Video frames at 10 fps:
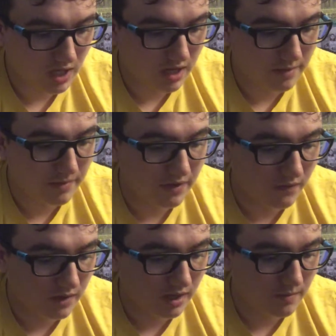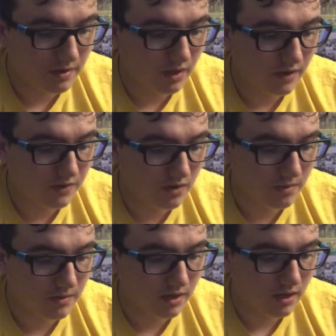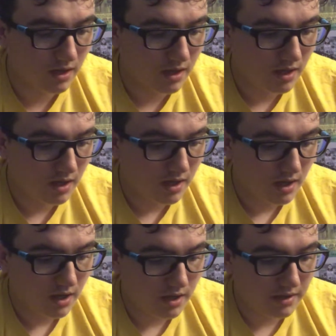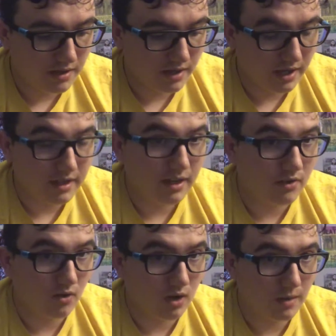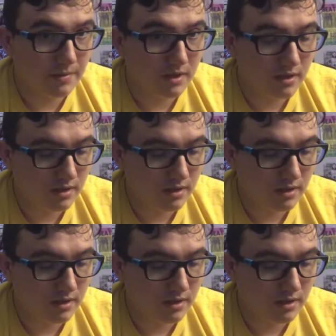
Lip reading: I'm definitely going to be live streaming the night that it drops,